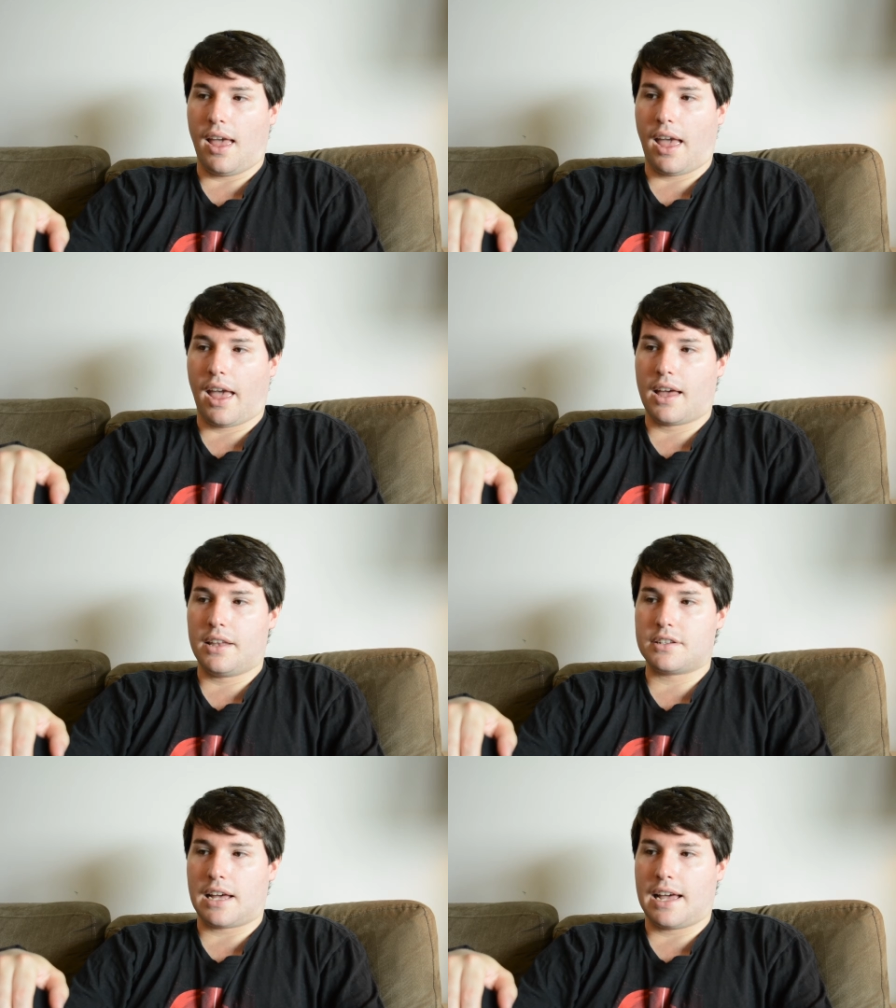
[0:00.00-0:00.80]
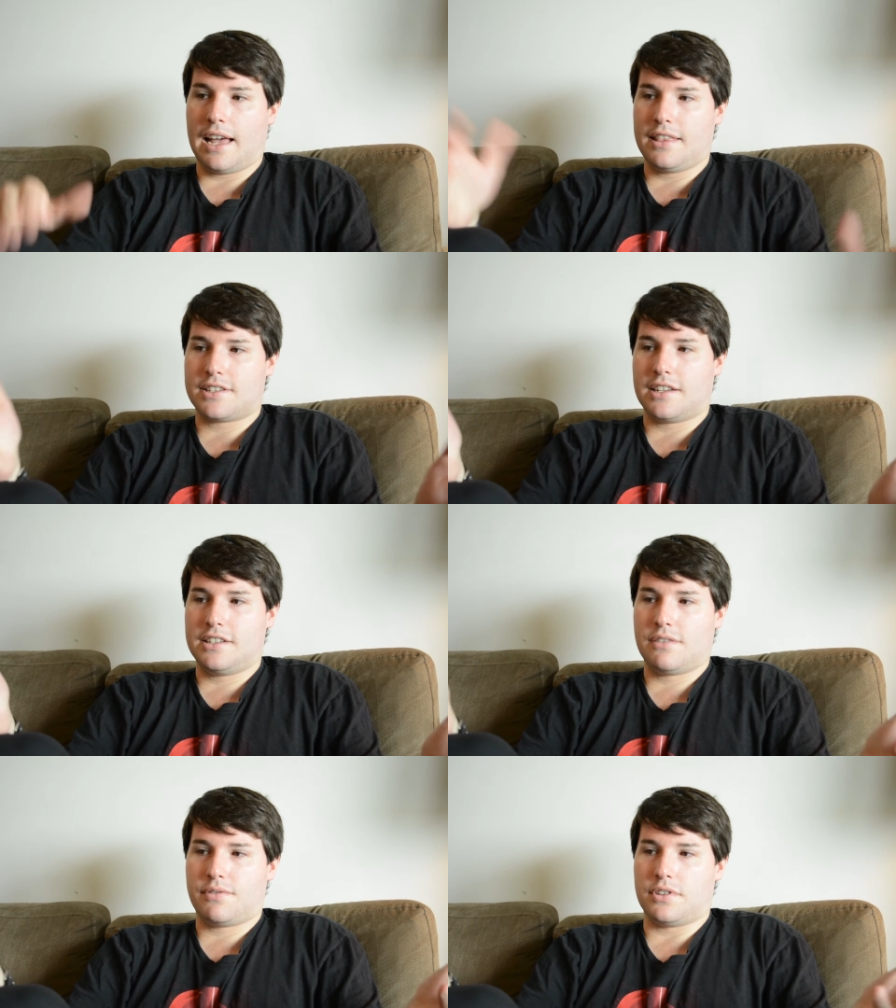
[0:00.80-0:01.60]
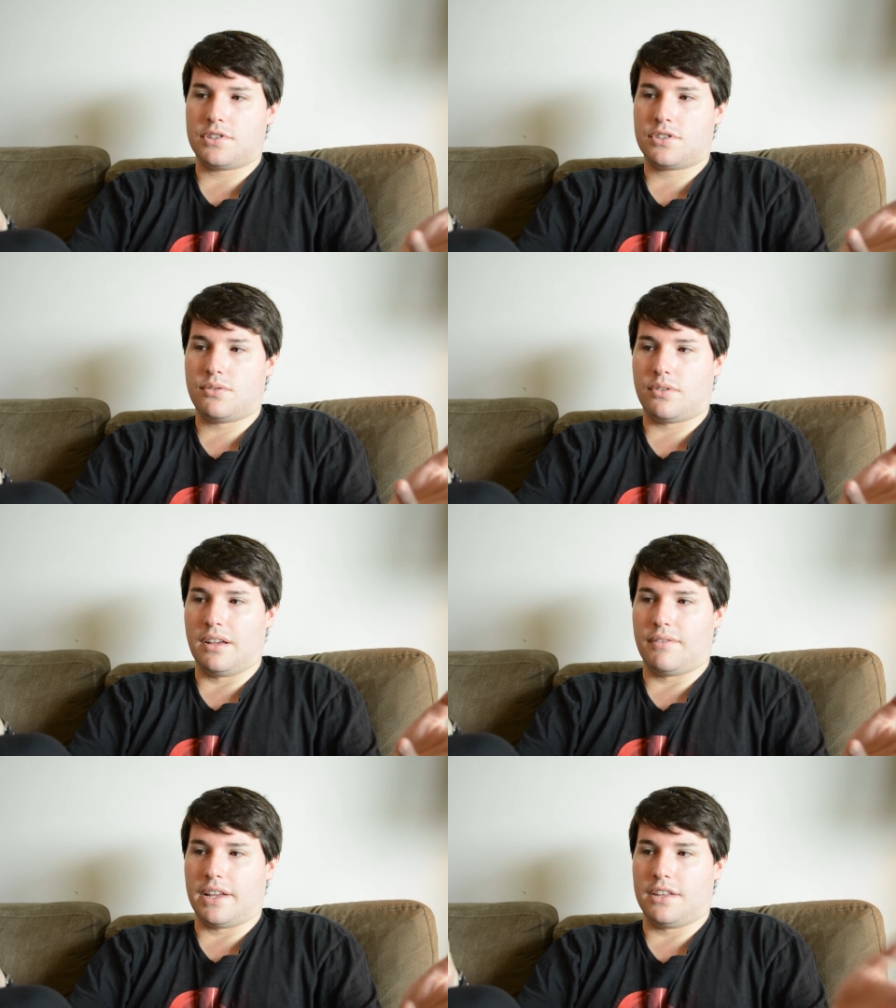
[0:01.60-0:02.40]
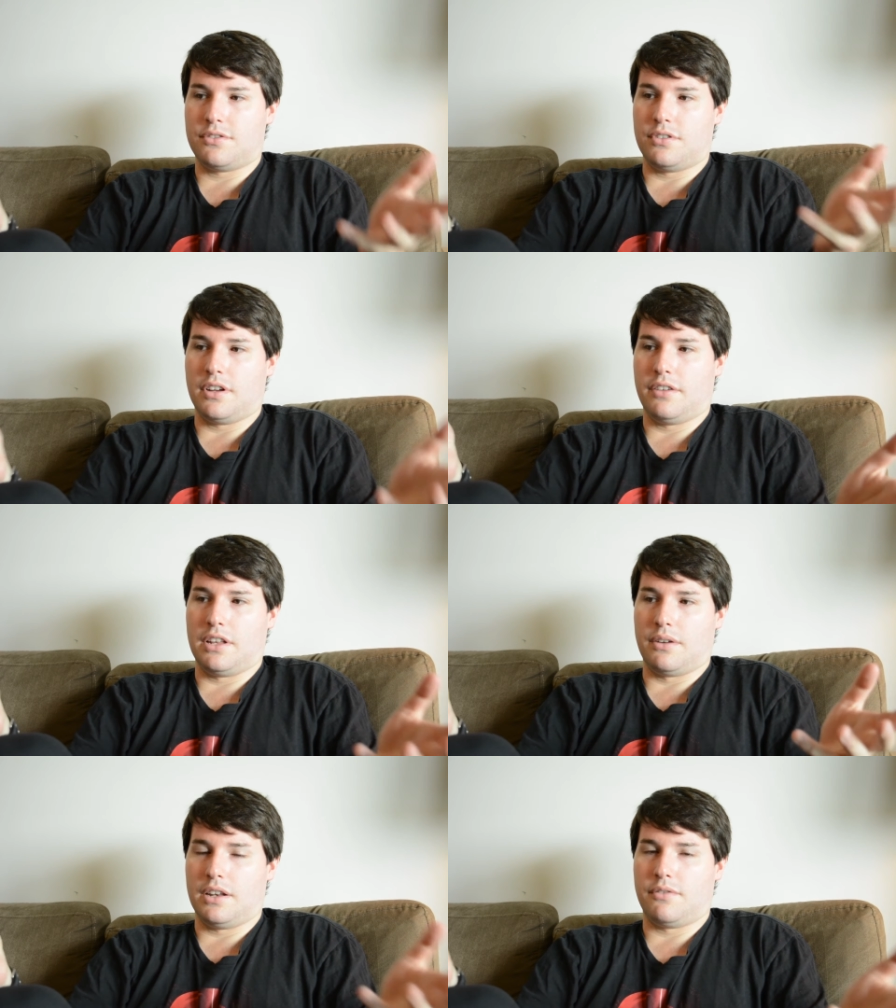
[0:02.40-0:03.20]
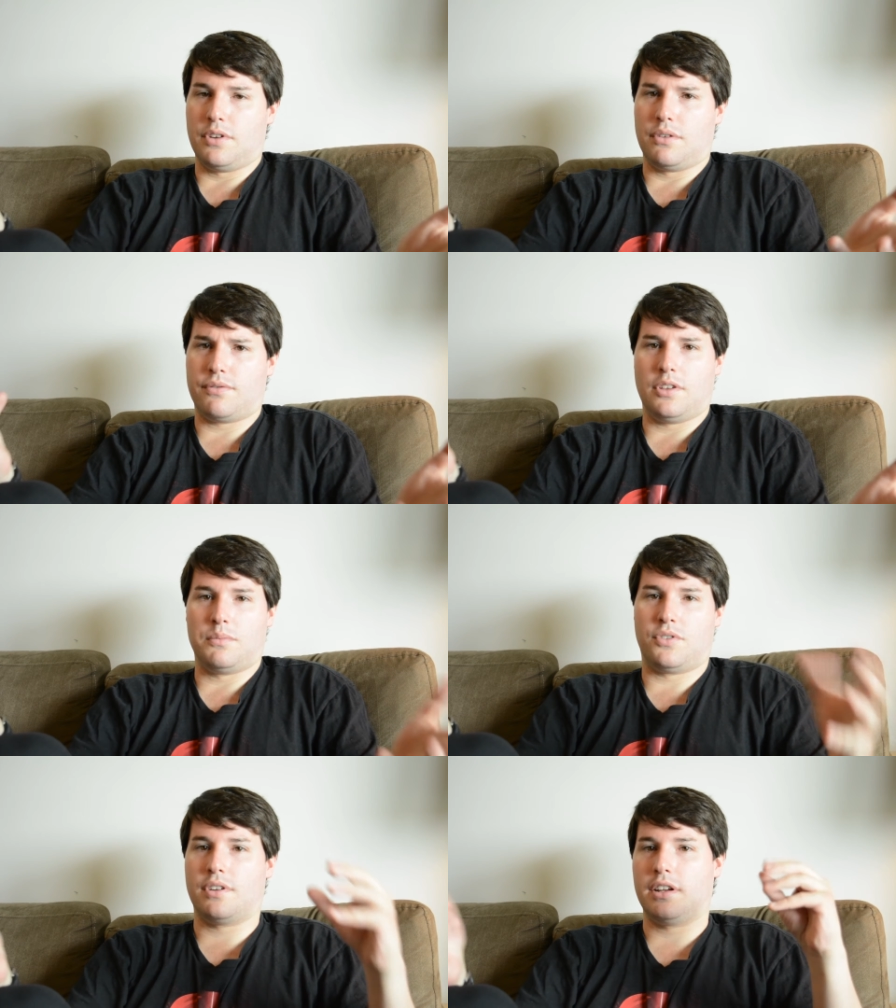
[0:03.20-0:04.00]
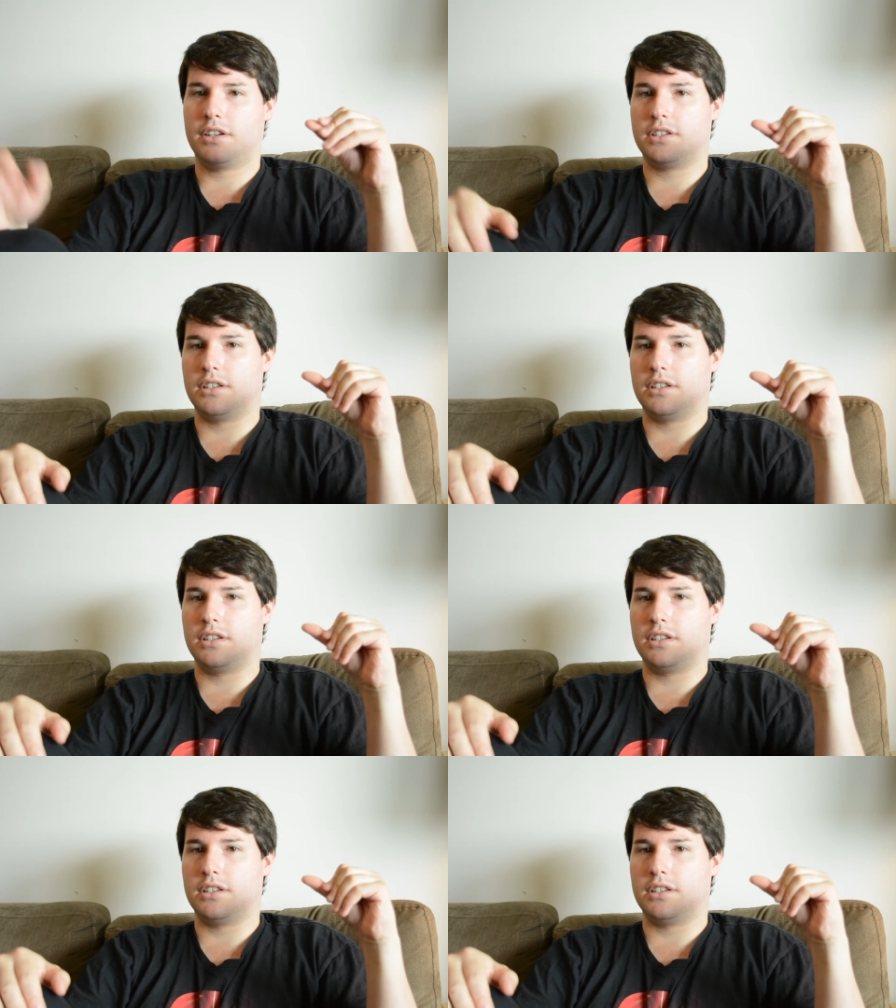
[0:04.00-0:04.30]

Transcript: And I had this idea for this story of interviewing film critics,